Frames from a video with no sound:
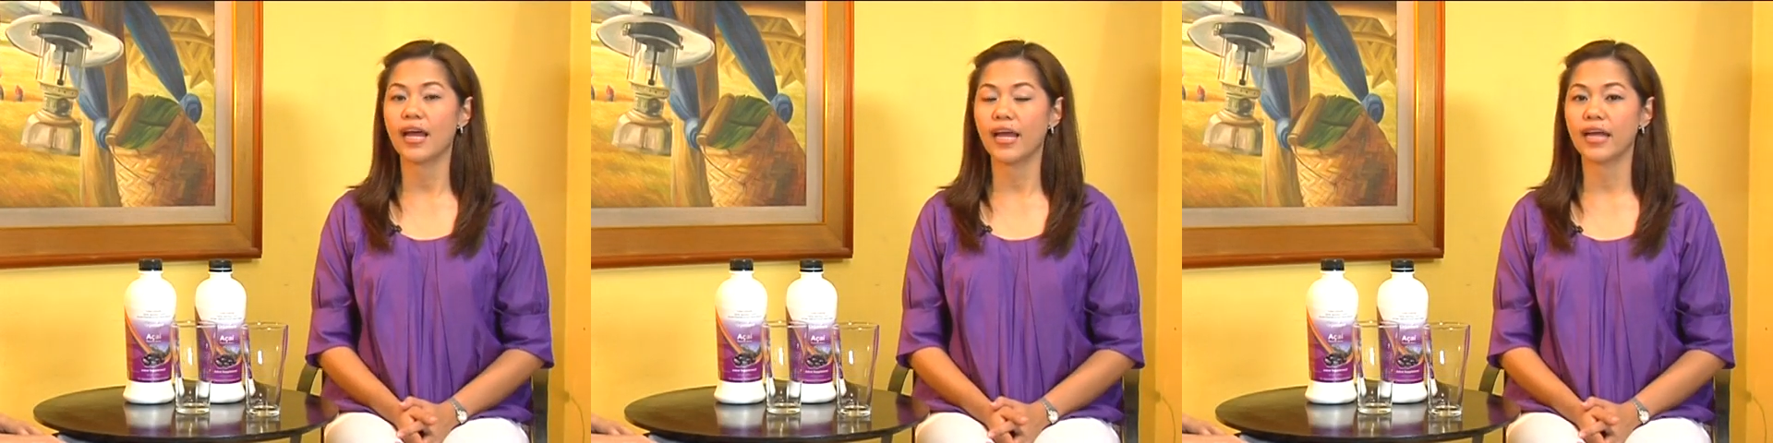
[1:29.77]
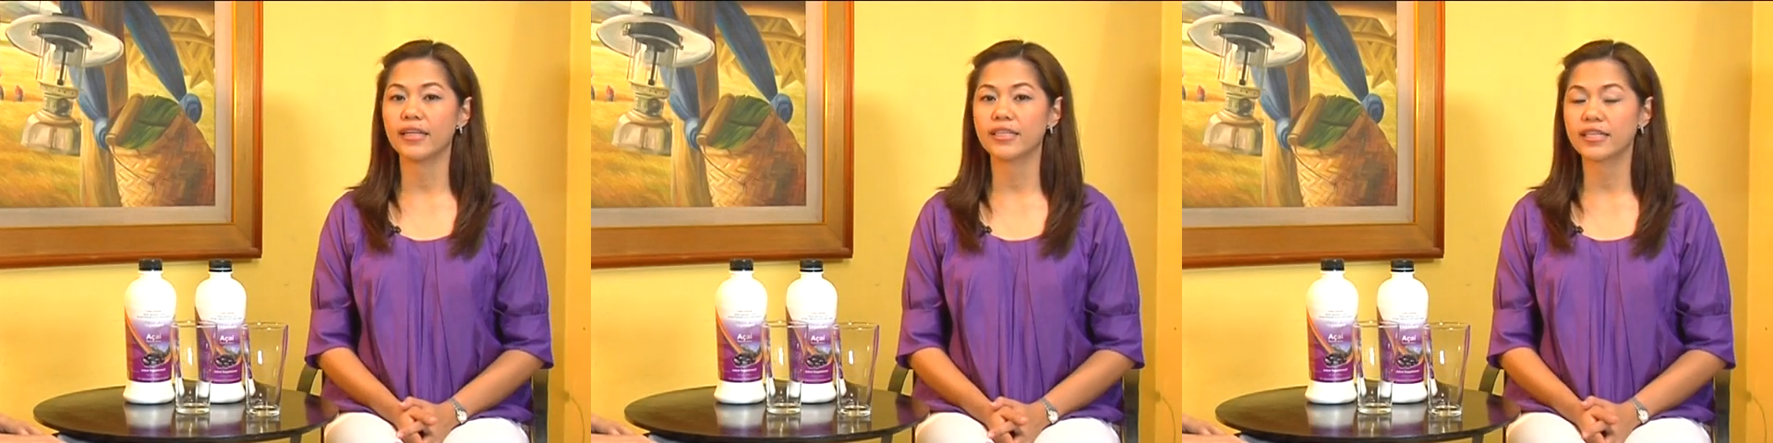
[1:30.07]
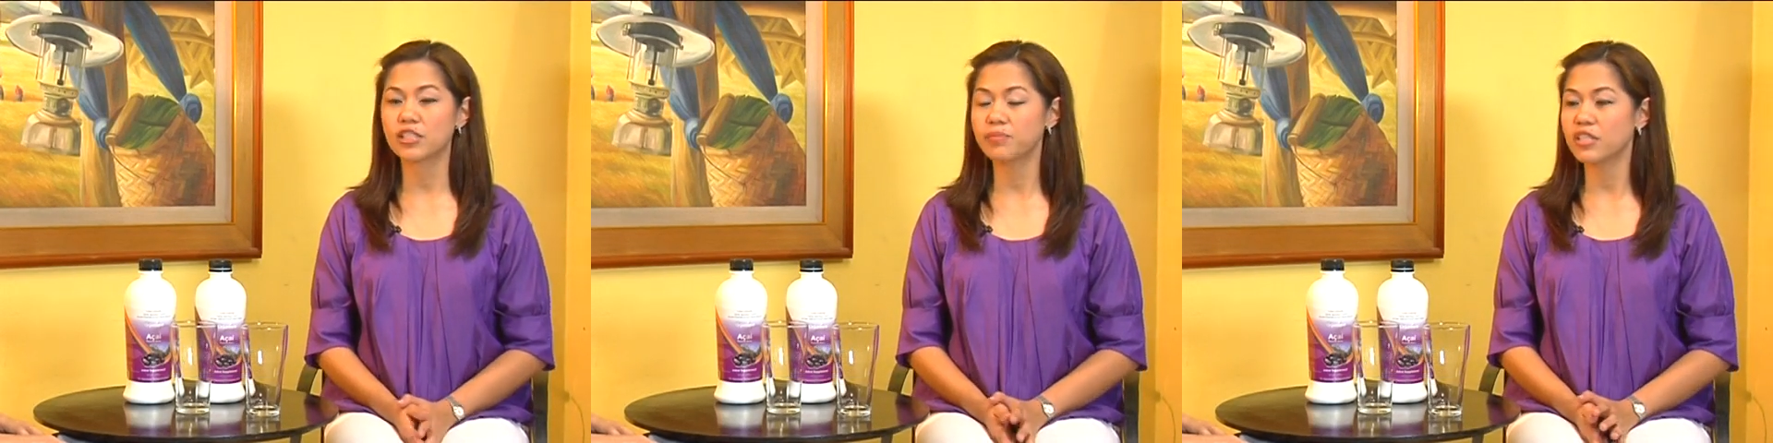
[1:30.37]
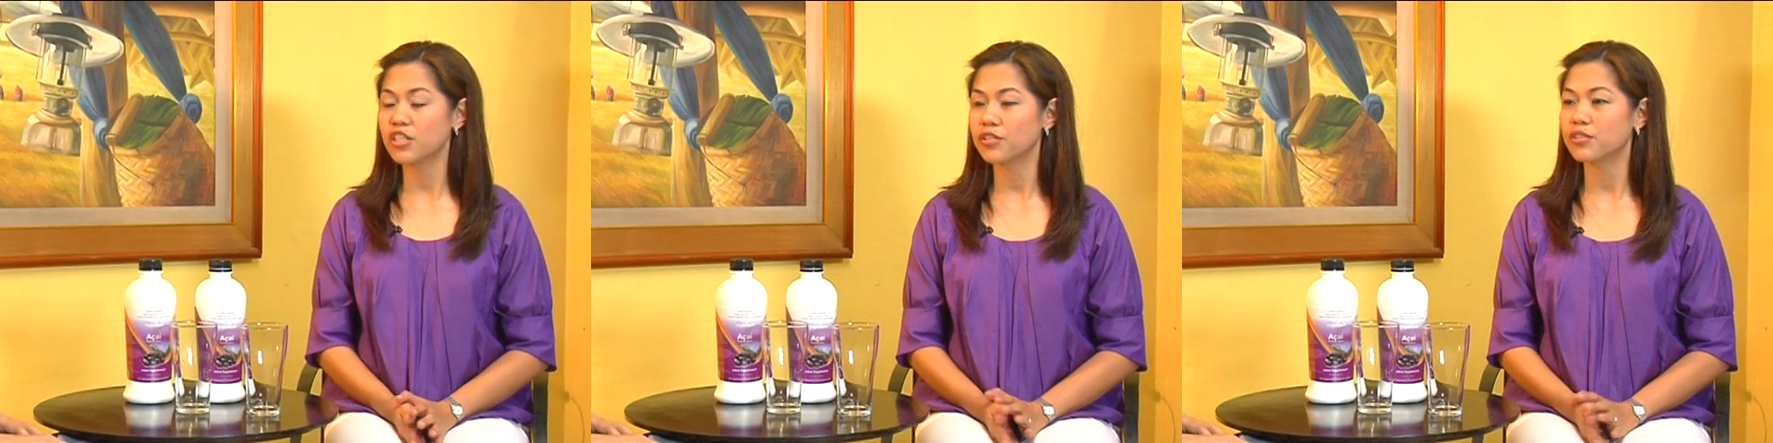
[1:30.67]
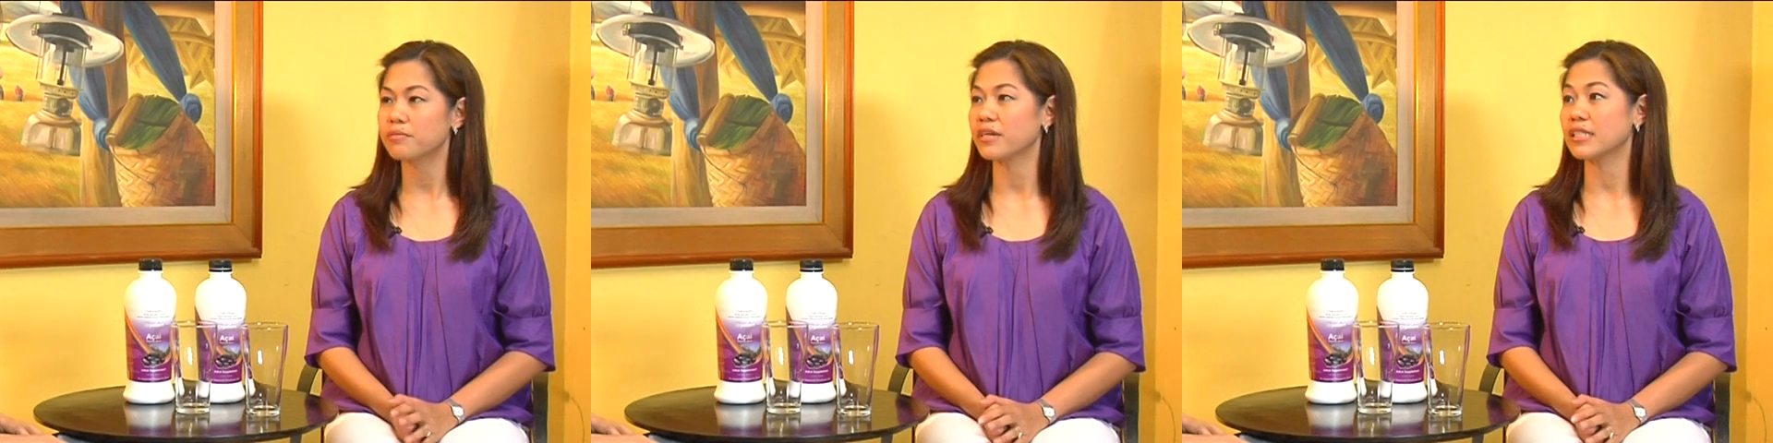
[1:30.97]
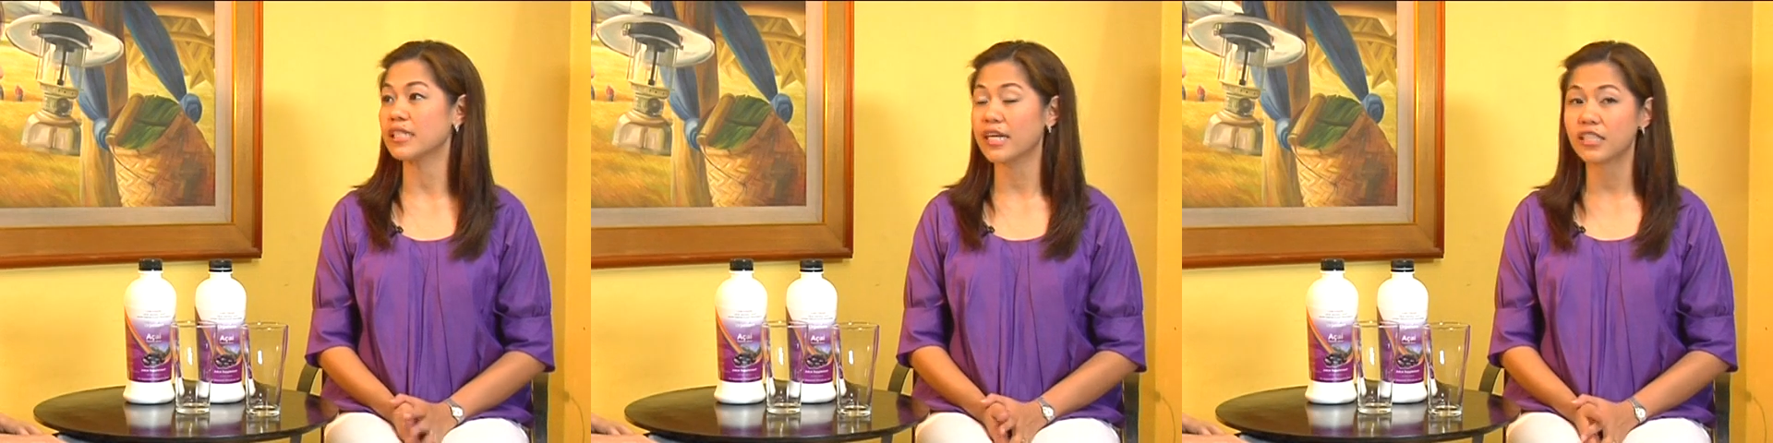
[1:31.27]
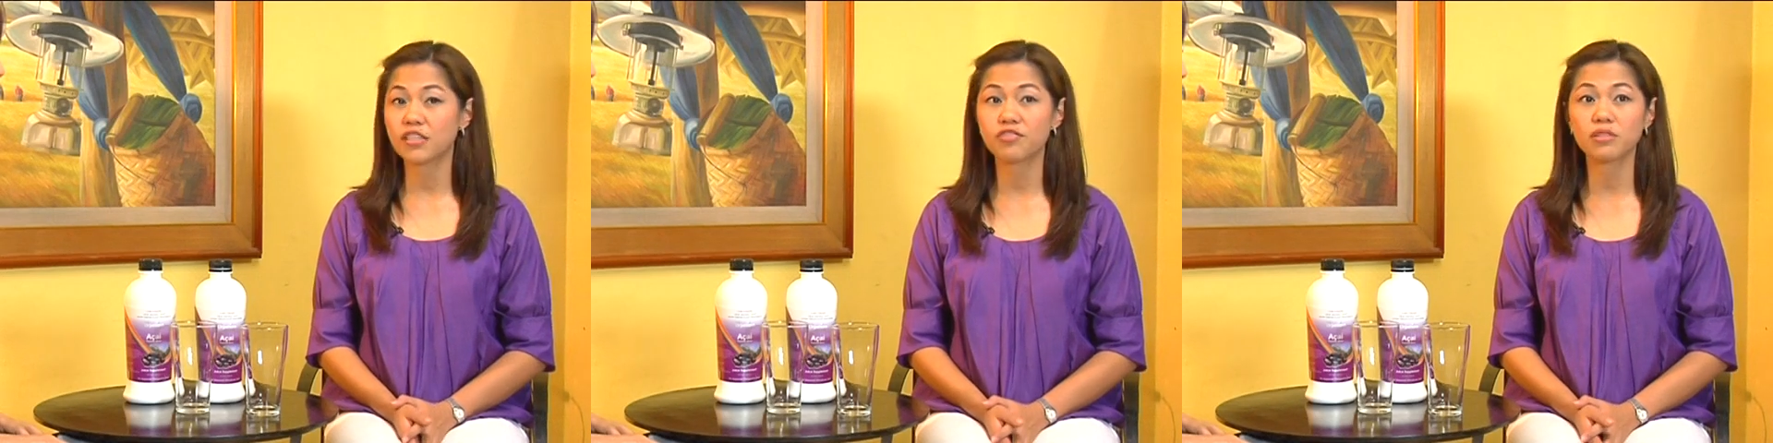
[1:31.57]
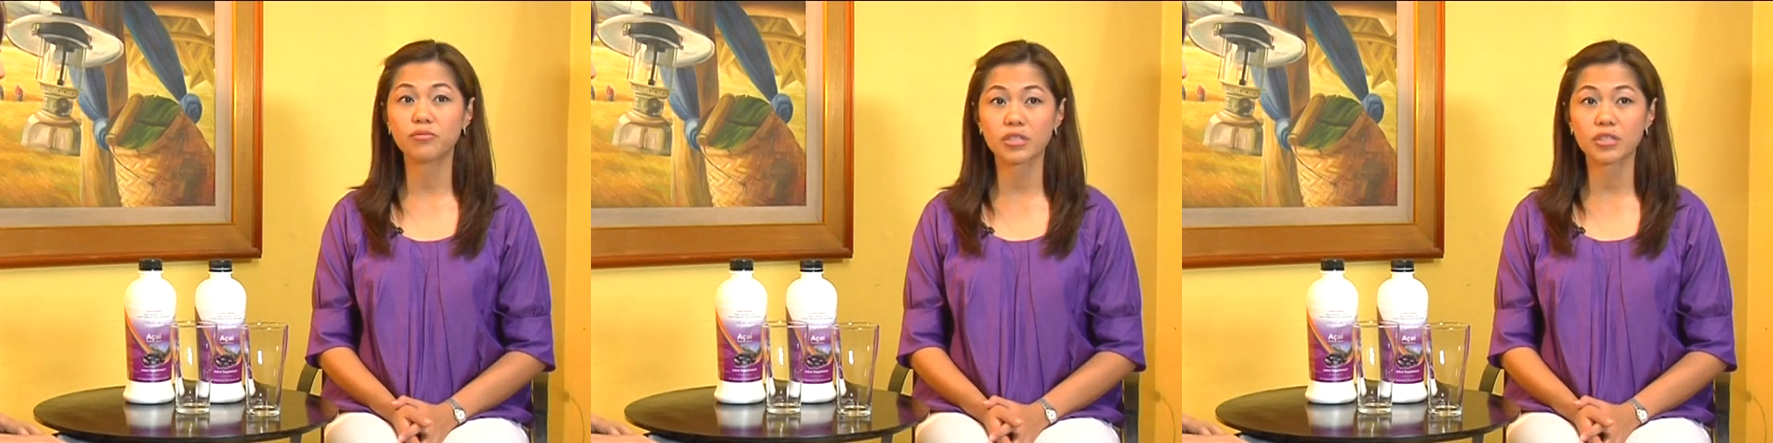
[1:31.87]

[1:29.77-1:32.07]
And it's been used by the natives in